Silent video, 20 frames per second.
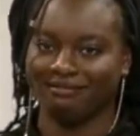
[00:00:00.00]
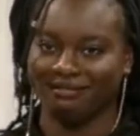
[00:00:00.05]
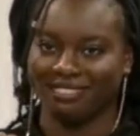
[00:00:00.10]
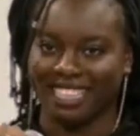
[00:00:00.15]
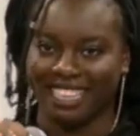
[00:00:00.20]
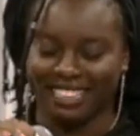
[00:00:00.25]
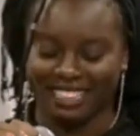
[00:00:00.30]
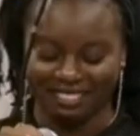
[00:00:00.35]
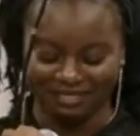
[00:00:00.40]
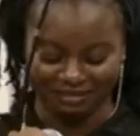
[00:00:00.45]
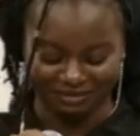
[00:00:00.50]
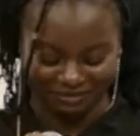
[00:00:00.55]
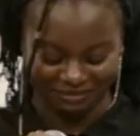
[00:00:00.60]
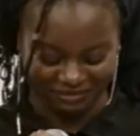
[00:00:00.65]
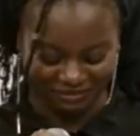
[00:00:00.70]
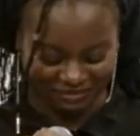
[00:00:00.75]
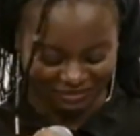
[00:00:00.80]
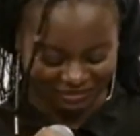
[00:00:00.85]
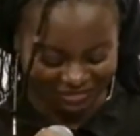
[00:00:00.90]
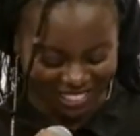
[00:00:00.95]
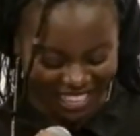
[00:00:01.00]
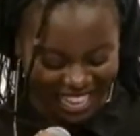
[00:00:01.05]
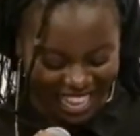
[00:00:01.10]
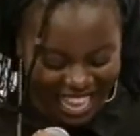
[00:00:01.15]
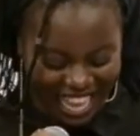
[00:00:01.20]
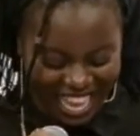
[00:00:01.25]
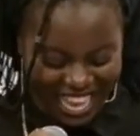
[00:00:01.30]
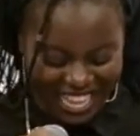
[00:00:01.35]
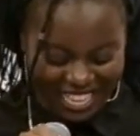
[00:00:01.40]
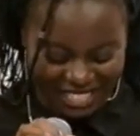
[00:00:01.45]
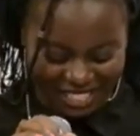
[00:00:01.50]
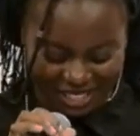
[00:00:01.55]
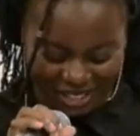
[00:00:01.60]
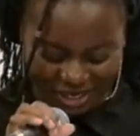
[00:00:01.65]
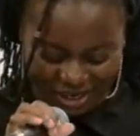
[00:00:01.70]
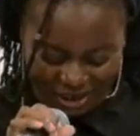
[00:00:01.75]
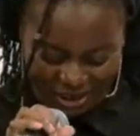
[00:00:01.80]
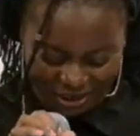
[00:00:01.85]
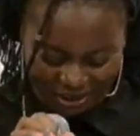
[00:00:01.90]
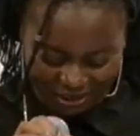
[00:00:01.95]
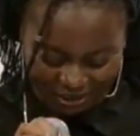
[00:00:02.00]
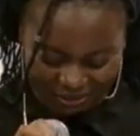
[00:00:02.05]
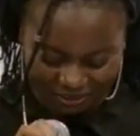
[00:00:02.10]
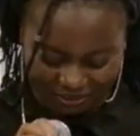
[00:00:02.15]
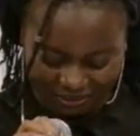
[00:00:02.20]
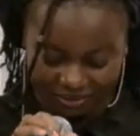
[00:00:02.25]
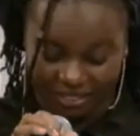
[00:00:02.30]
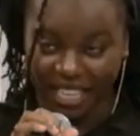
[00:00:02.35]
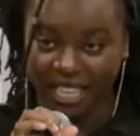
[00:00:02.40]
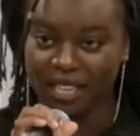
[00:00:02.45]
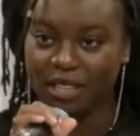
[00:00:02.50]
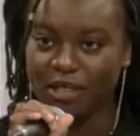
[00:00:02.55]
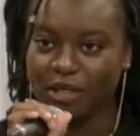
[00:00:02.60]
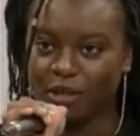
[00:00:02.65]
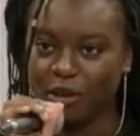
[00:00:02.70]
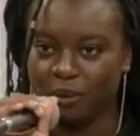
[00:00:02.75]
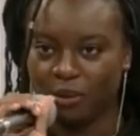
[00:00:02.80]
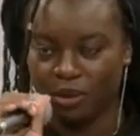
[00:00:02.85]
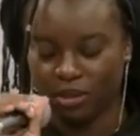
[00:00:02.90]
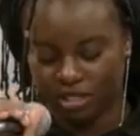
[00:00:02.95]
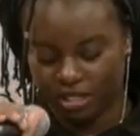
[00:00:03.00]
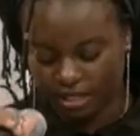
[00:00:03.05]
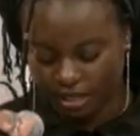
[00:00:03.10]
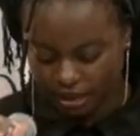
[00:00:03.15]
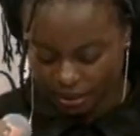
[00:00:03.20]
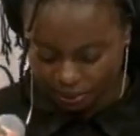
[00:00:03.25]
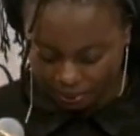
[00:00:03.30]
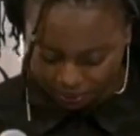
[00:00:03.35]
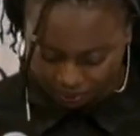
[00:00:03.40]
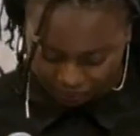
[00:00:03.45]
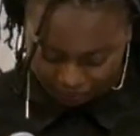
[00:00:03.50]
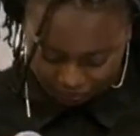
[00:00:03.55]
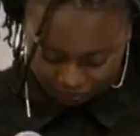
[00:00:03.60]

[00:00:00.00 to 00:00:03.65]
Okay. So thank you so much, sir.